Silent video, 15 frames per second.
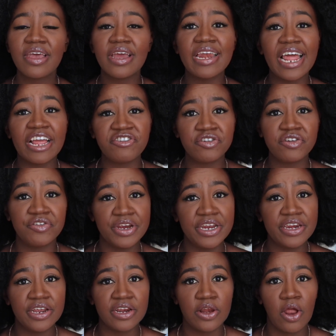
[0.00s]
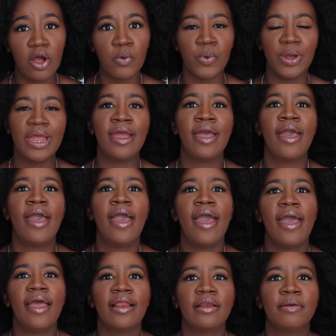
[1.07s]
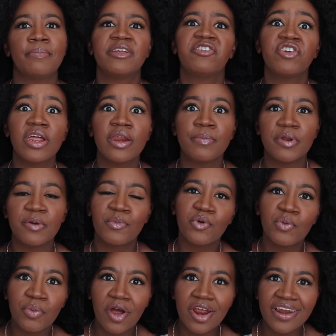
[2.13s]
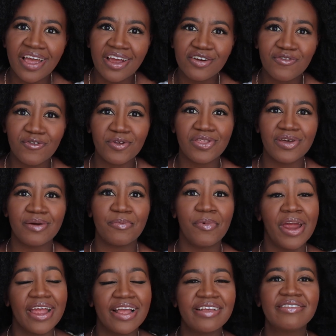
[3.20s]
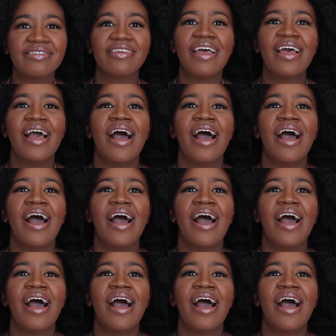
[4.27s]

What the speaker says: Natural Radiant Longwear, but you get a bit more product for the price.